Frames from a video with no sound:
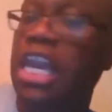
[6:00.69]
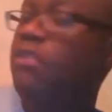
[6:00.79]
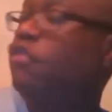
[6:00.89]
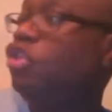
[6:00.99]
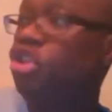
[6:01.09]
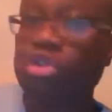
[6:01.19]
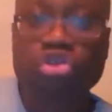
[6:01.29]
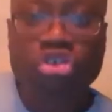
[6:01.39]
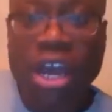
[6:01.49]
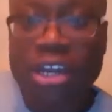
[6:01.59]
If you do
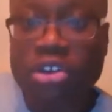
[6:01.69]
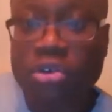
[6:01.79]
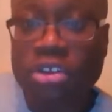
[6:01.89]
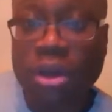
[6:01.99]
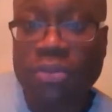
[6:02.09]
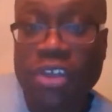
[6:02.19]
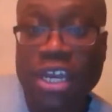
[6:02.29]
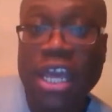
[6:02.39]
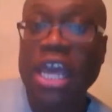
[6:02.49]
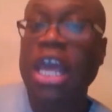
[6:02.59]
try to do
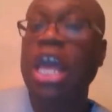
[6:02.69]
something,